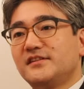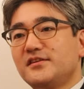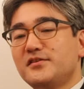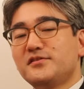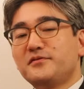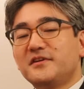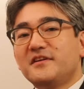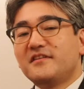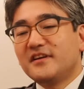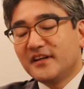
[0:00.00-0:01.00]
So it's a funny
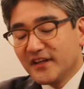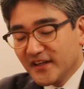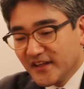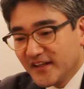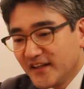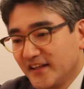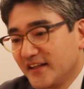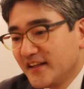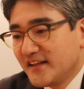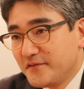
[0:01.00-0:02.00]
thing.
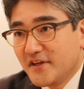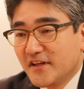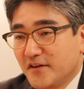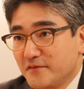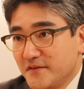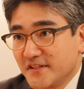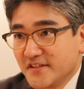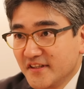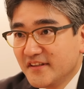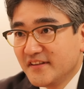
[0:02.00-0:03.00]
If you get
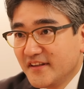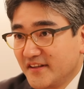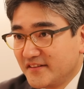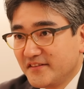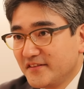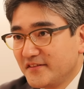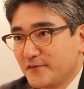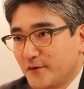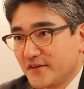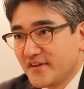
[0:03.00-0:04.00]
convicted,
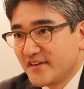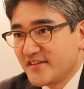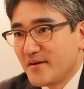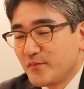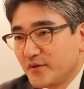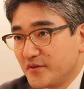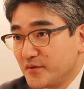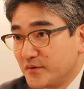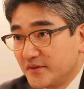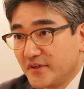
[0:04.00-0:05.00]
for example,
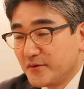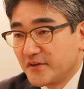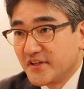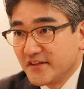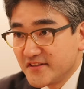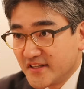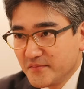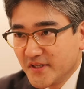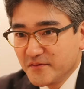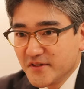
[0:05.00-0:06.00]
you're guilty,
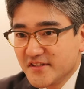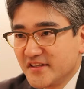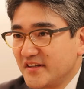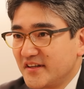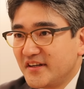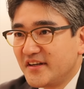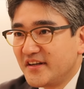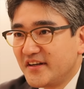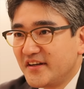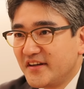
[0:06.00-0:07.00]
but it was
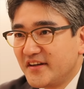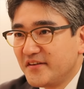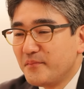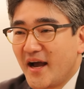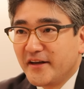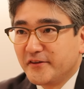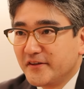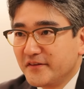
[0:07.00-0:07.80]
a minor